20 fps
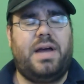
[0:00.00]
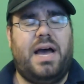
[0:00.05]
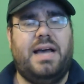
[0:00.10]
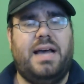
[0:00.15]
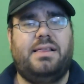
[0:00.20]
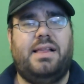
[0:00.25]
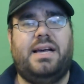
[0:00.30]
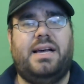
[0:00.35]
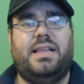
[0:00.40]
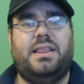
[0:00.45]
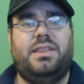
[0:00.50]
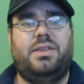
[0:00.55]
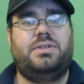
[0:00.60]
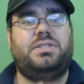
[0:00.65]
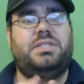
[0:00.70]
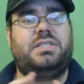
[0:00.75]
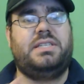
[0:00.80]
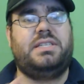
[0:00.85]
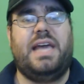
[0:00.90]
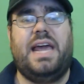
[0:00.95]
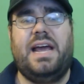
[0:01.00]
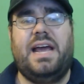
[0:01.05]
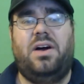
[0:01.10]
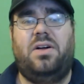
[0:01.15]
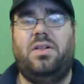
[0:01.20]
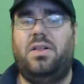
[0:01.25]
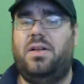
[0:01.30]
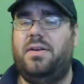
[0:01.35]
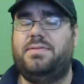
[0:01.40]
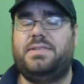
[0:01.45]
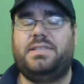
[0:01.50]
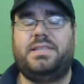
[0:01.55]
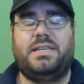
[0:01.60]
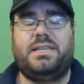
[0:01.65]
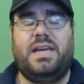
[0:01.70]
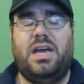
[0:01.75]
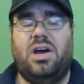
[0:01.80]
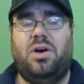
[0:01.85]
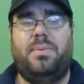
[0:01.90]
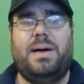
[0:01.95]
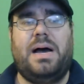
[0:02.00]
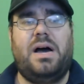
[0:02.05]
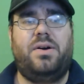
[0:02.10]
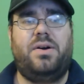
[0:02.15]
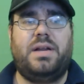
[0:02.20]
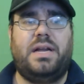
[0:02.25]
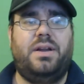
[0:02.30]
I like the scale of Scalebound.